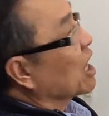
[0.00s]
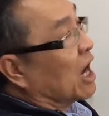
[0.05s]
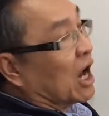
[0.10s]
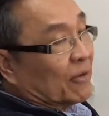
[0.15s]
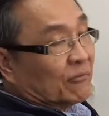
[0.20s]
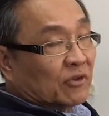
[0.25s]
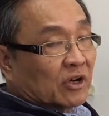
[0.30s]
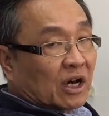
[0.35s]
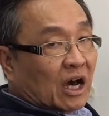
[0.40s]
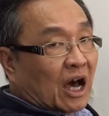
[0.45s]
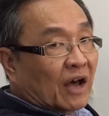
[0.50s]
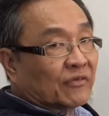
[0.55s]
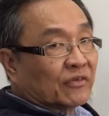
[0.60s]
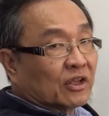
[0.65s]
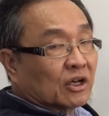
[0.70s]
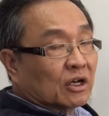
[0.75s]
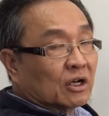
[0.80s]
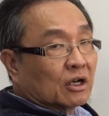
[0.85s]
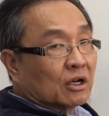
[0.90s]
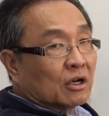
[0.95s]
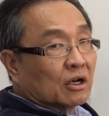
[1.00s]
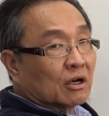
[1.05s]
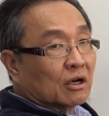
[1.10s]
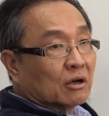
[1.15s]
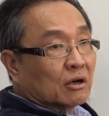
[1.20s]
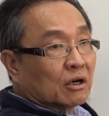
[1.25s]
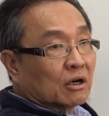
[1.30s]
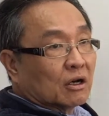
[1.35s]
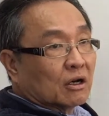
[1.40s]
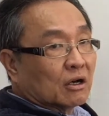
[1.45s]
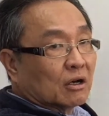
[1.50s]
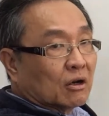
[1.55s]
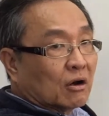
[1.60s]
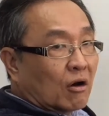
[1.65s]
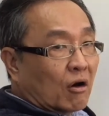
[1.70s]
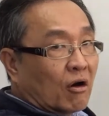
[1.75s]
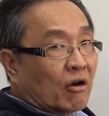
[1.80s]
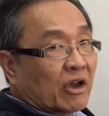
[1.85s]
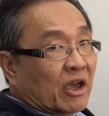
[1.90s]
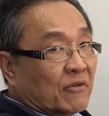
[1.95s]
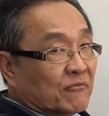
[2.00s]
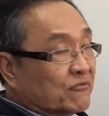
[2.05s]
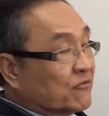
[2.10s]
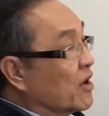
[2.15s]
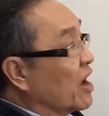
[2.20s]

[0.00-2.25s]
covered under oil and